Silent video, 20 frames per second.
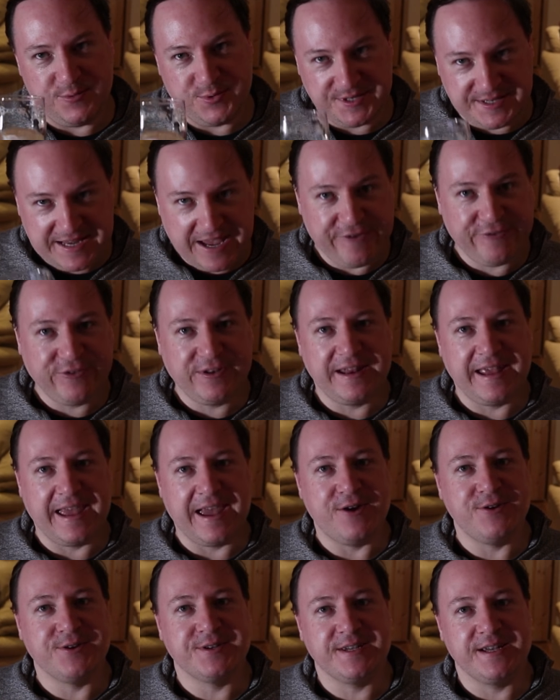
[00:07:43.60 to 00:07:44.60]
it was
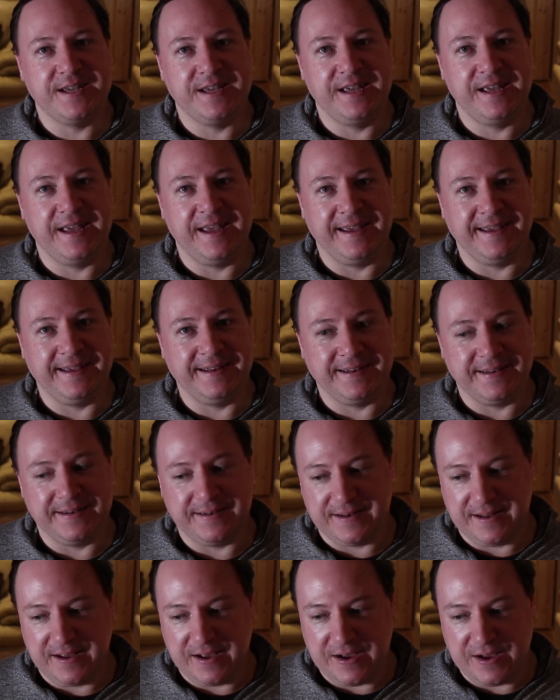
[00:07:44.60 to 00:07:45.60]
definitely out
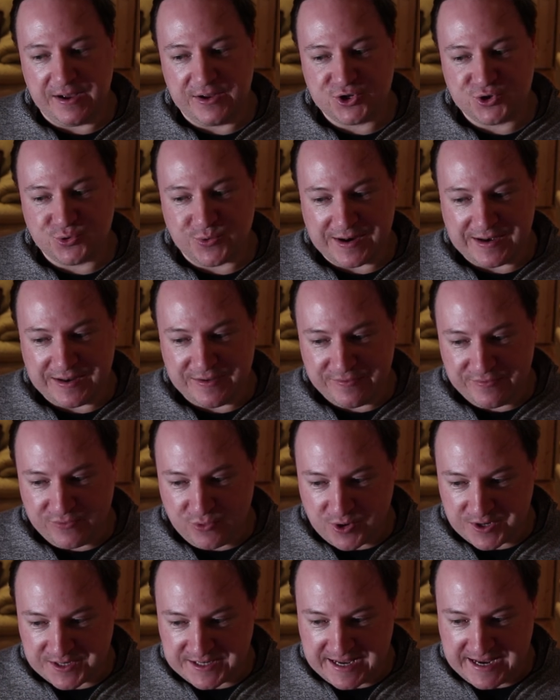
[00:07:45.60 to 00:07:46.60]
in
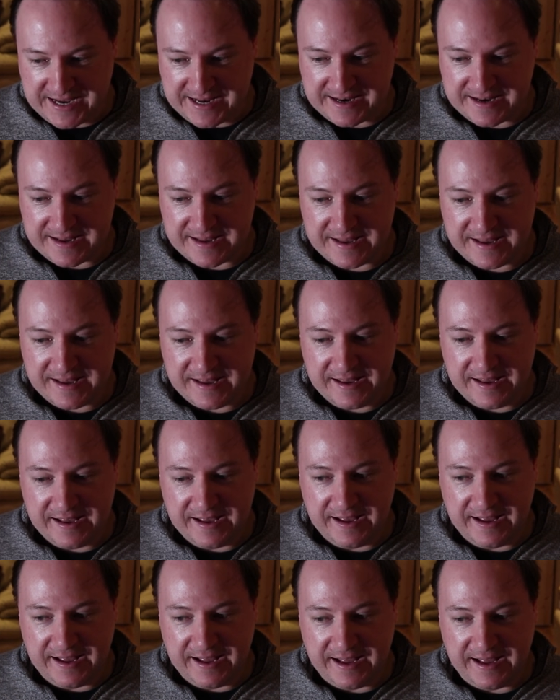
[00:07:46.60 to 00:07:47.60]
2014,
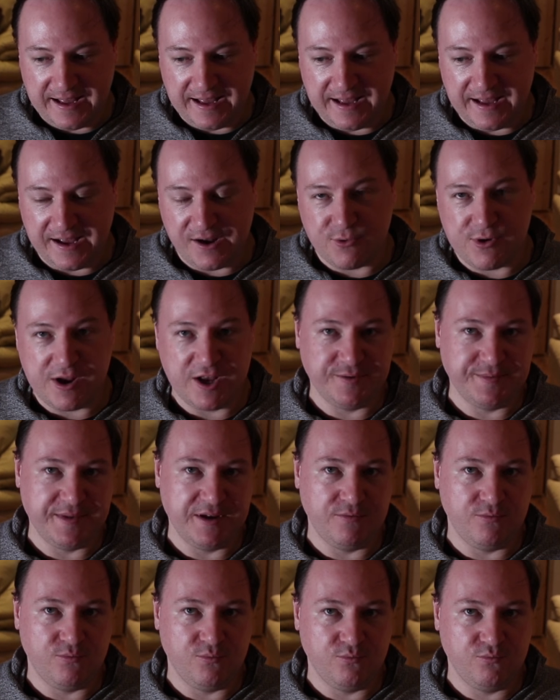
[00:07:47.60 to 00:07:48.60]
around
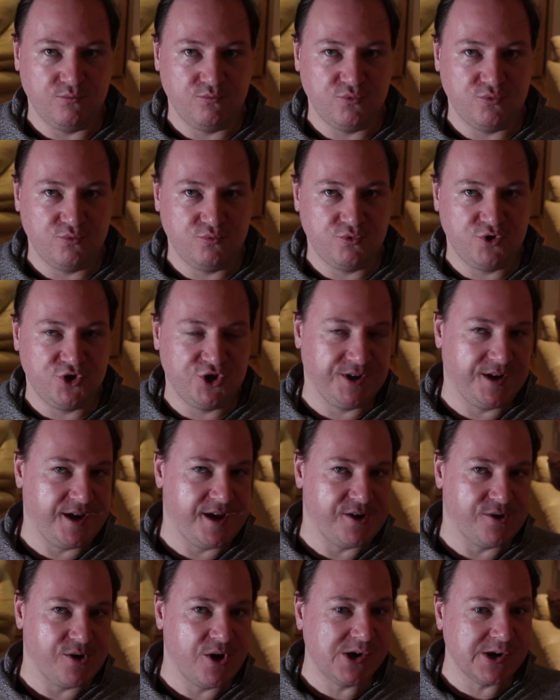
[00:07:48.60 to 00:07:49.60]
about
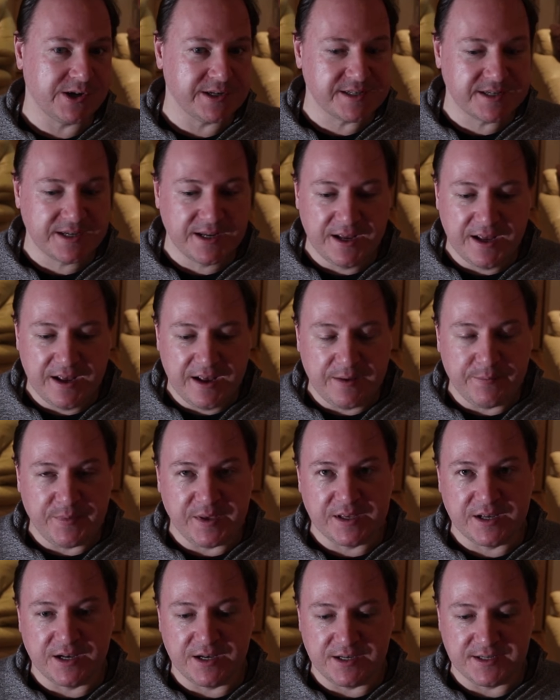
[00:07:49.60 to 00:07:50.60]
July or August,
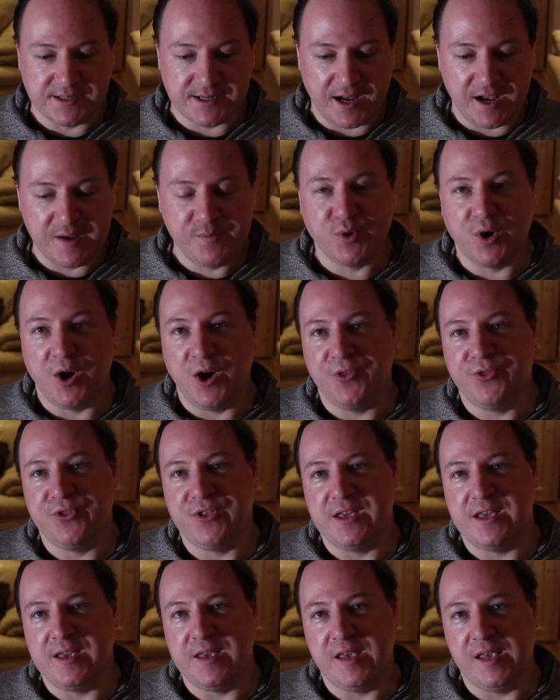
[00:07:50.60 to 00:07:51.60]
because I brought
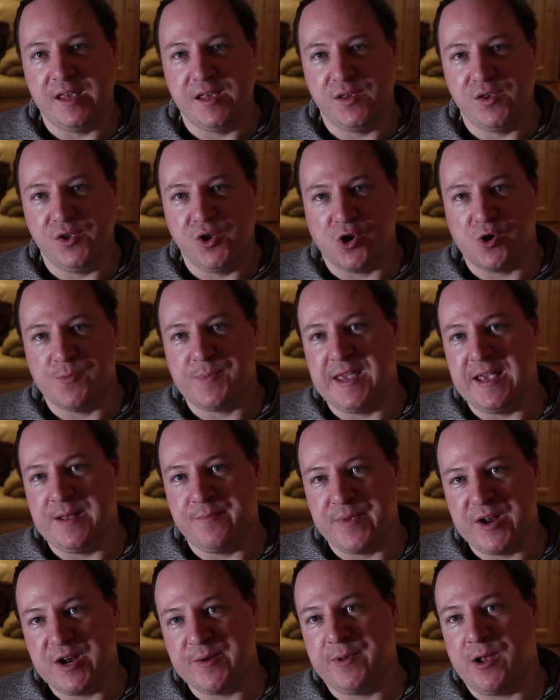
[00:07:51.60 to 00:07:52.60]
the
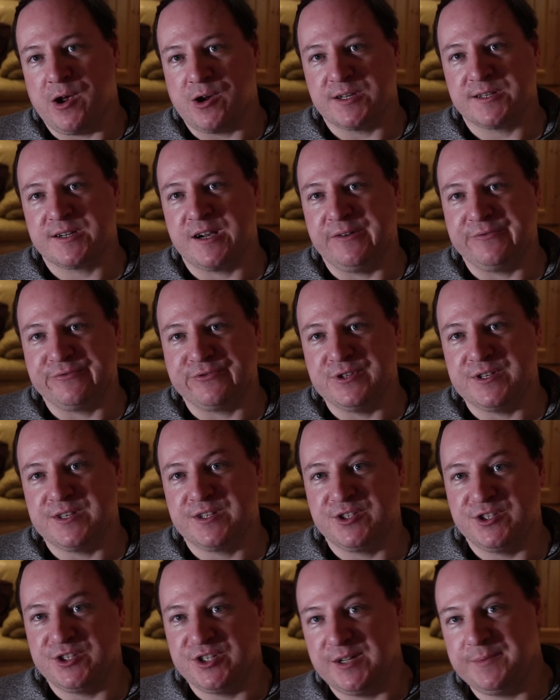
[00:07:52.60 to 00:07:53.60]
European Beer Bloggers
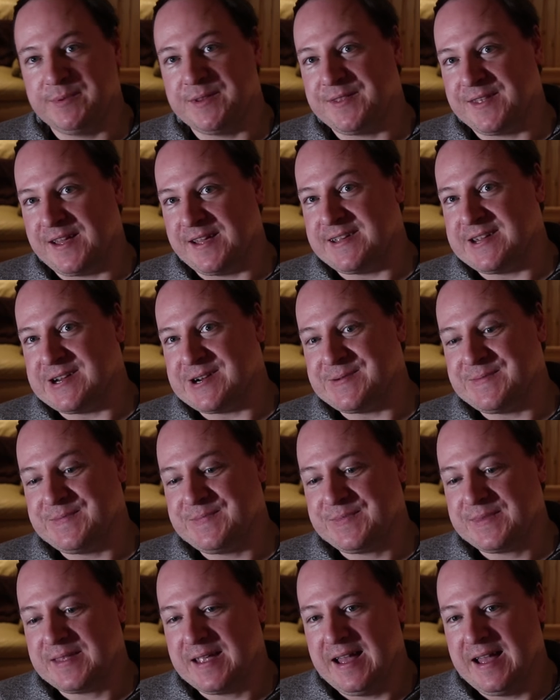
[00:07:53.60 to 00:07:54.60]
Conference to Dublin that year.